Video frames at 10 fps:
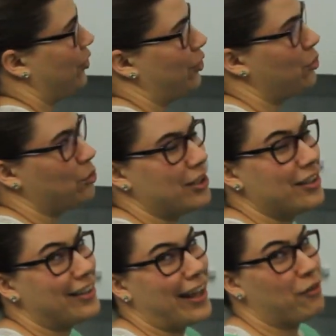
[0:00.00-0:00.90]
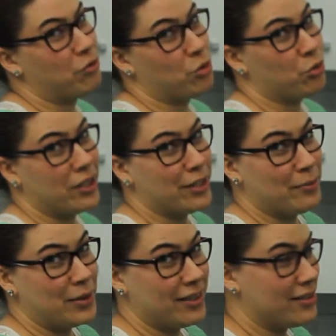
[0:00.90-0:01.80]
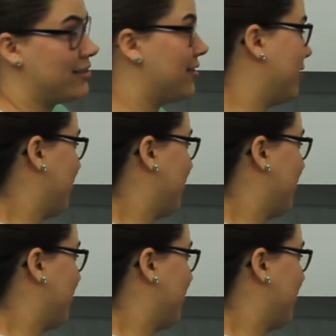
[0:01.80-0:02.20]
You didn't have to film this